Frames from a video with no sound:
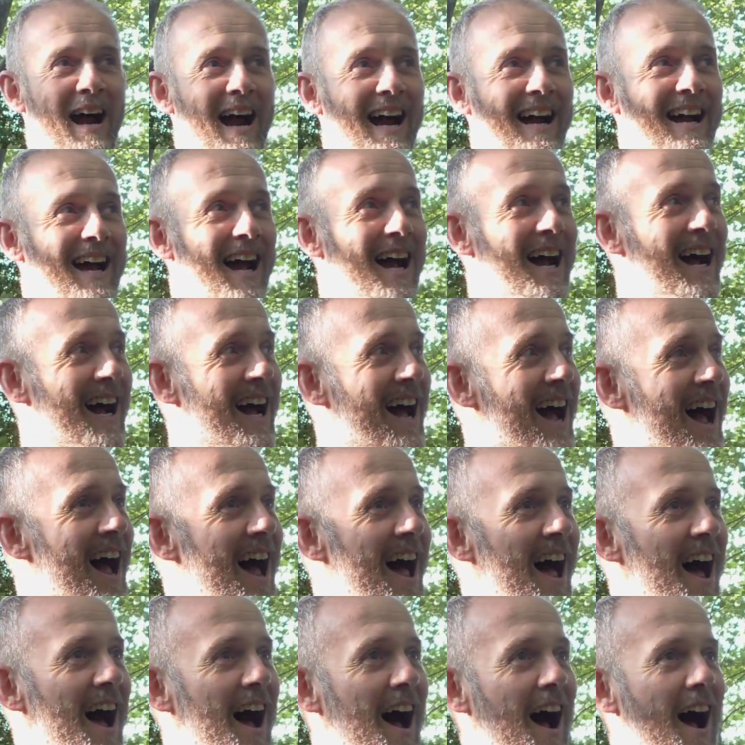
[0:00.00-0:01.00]
I,
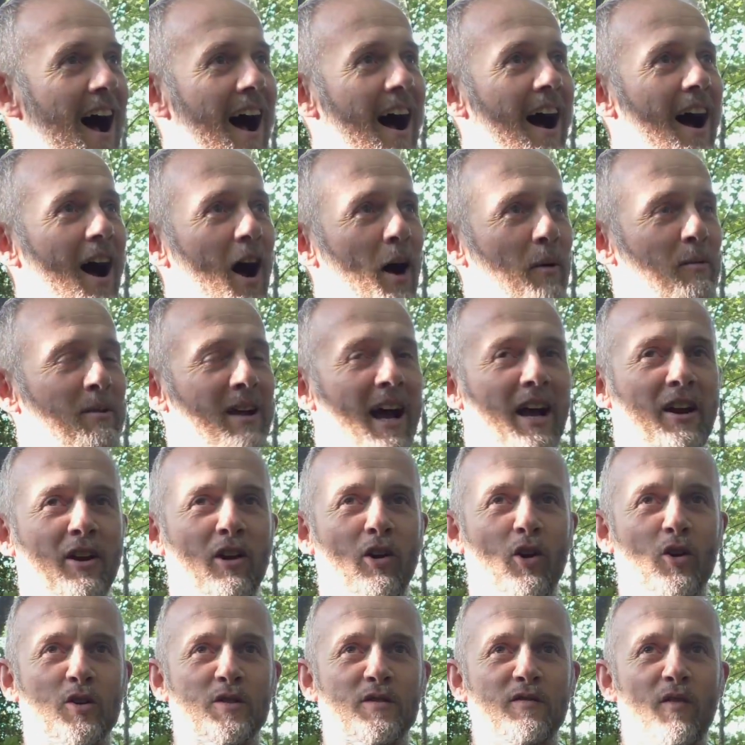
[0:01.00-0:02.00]
am kind
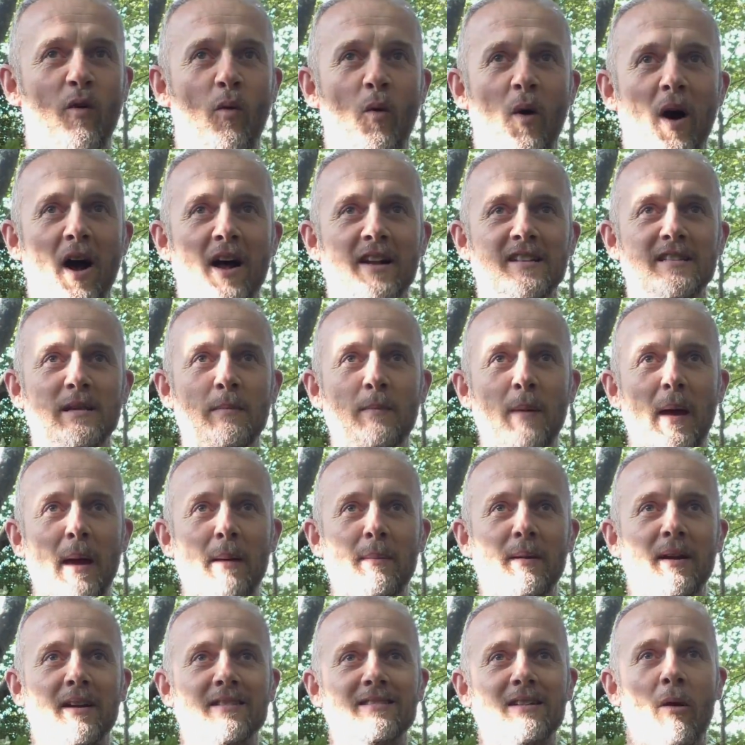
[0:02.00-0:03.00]
of lost for words a bit
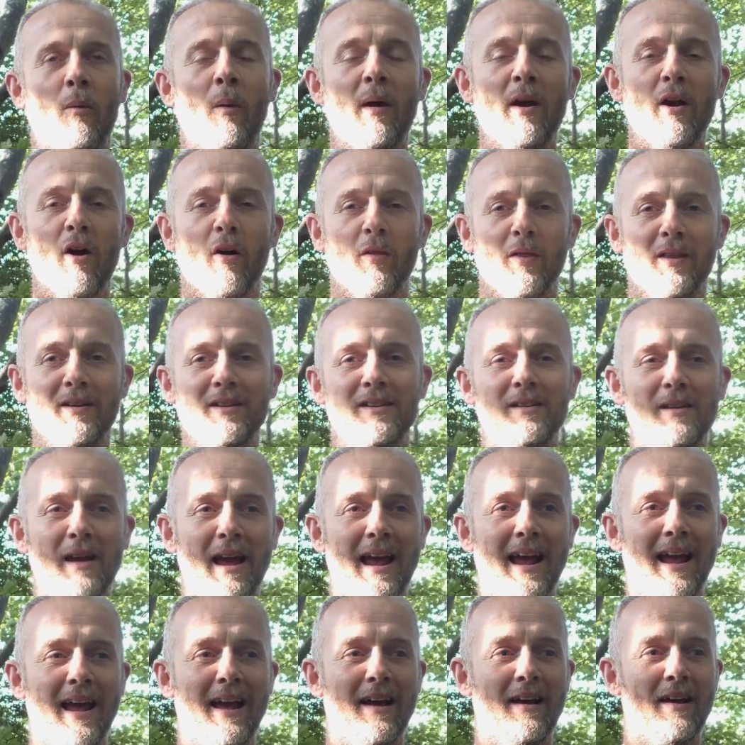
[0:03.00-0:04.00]
because I went on the
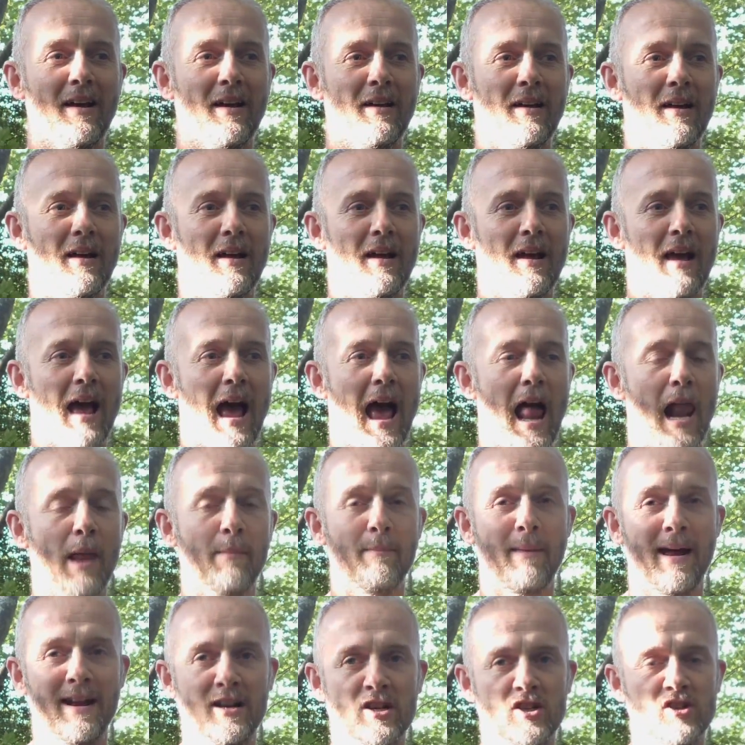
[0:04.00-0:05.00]

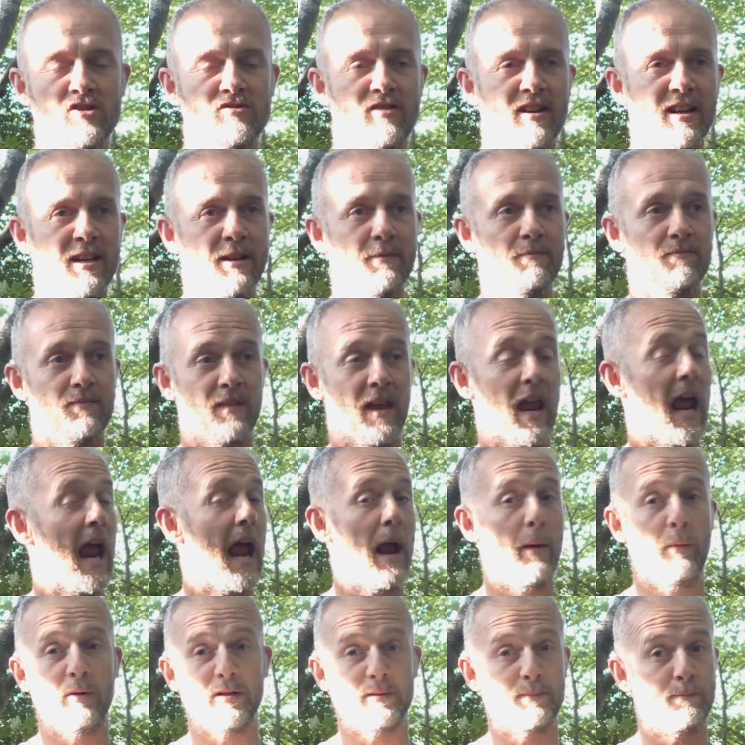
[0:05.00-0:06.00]
elementary.
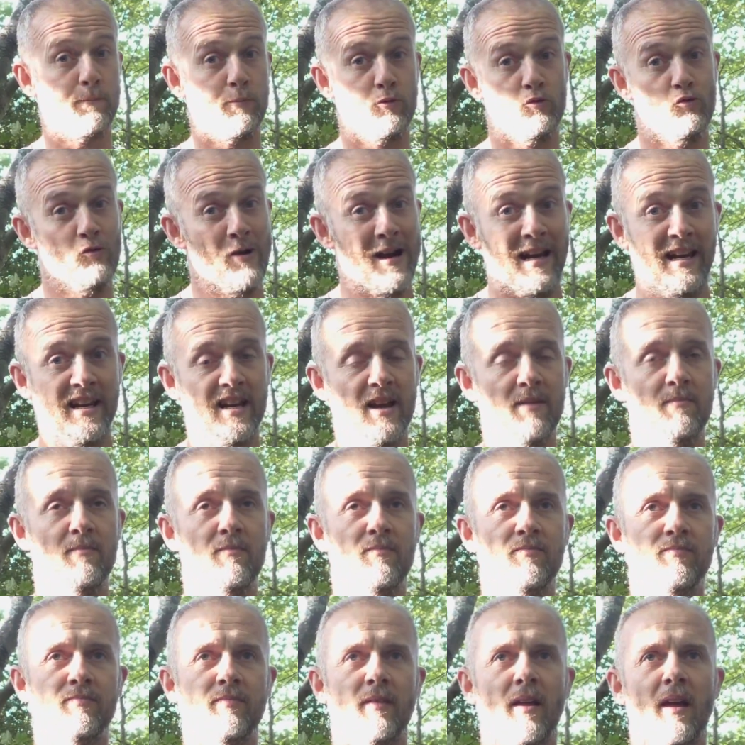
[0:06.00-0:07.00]
It was brilliant.
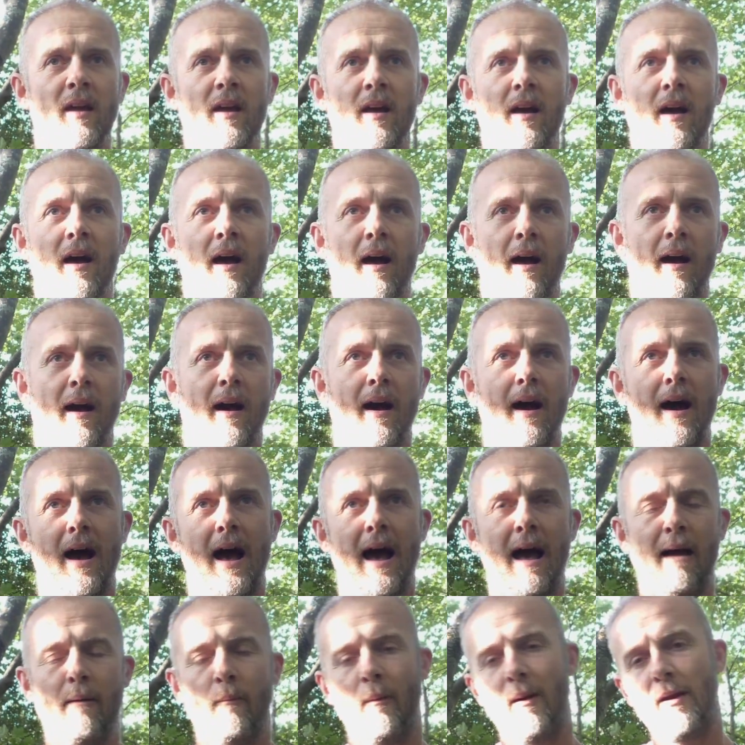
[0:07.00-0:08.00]

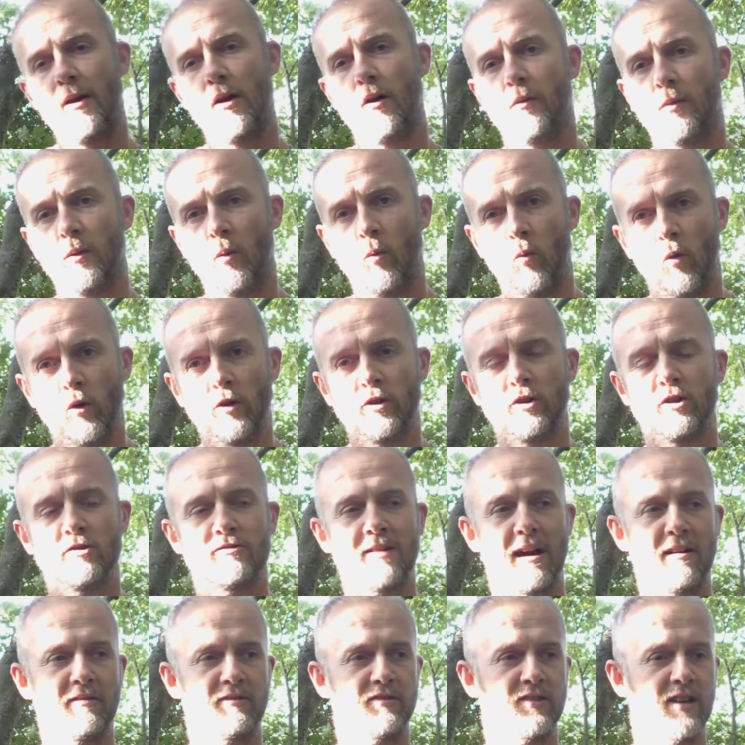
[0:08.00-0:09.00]
I went on the
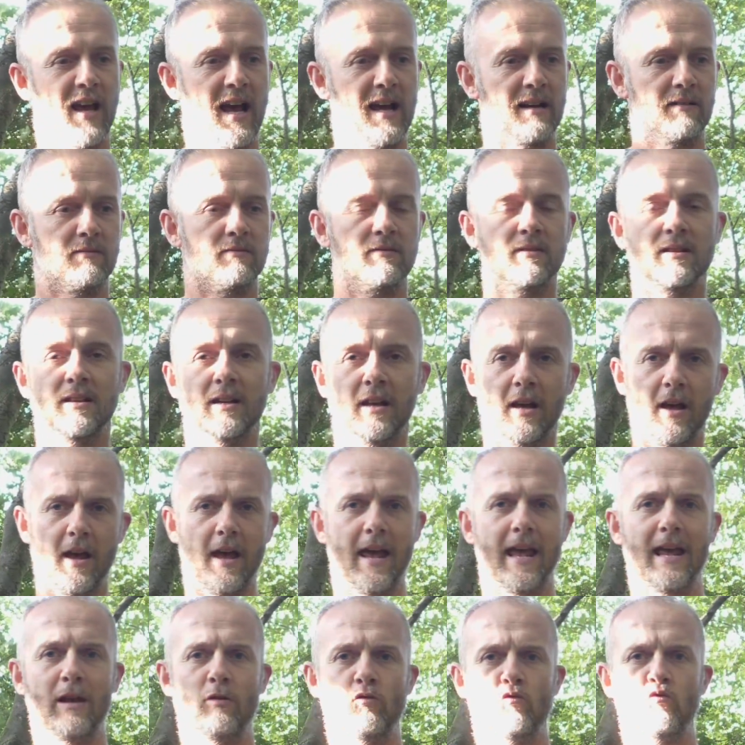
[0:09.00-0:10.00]
woodcrafter.
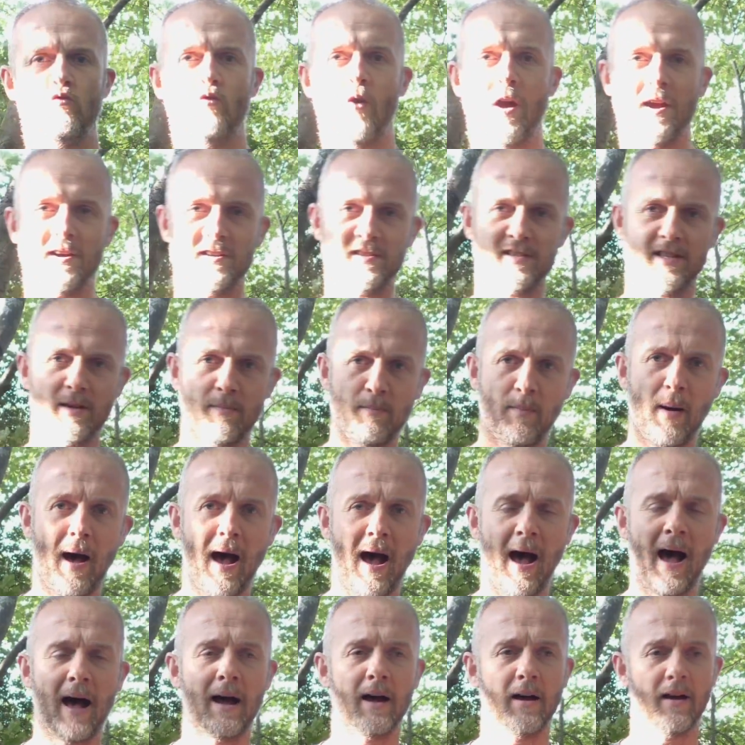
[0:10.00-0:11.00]
It raised the
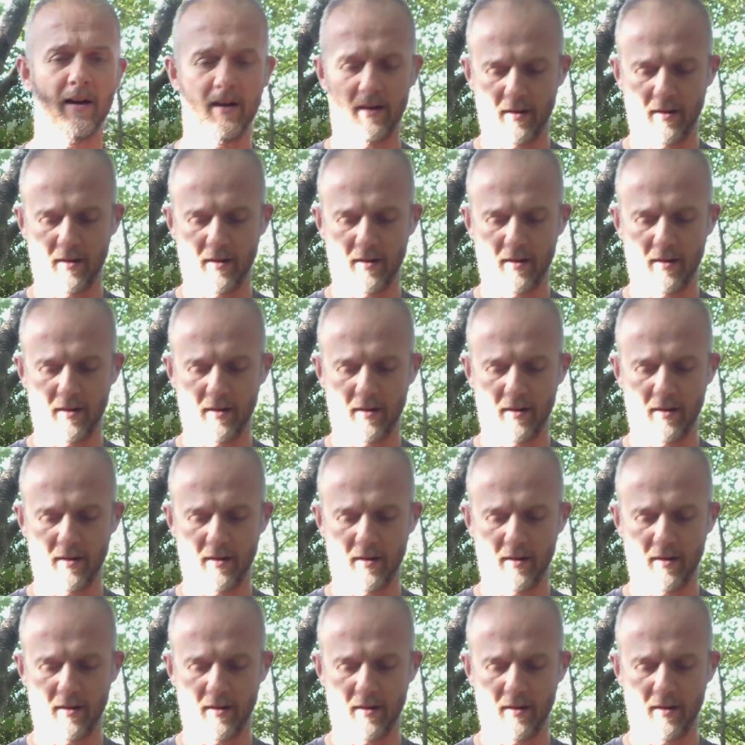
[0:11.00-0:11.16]
bar.